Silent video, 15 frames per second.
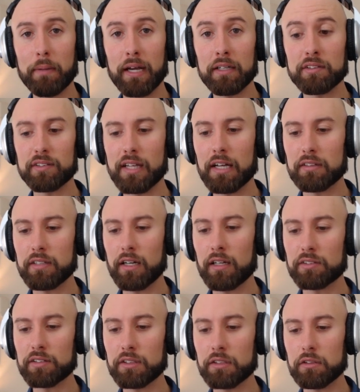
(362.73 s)
paste that
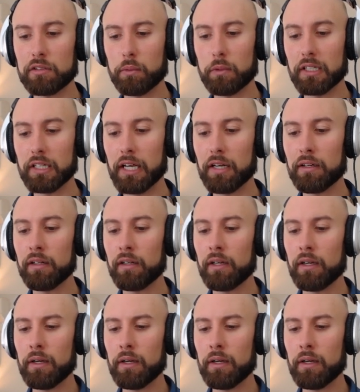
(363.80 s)
task and do it again.